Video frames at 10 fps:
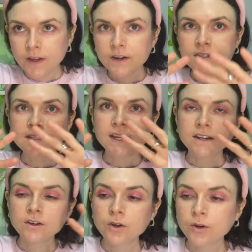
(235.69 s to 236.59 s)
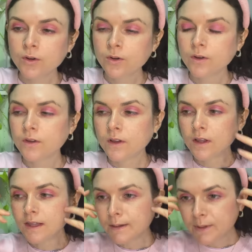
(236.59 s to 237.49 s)
There is like no
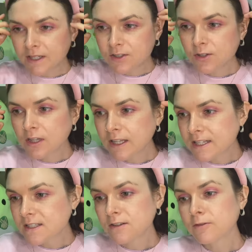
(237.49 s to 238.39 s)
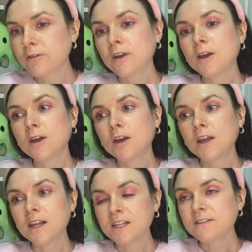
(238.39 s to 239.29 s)
limit to the list of
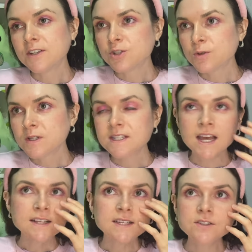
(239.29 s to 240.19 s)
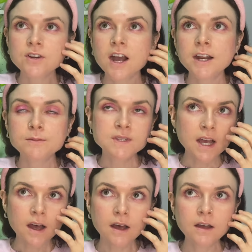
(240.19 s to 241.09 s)
individuals that sensory items
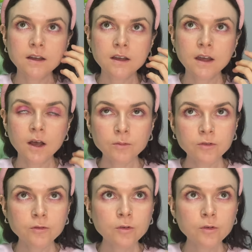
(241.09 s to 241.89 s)
are helpful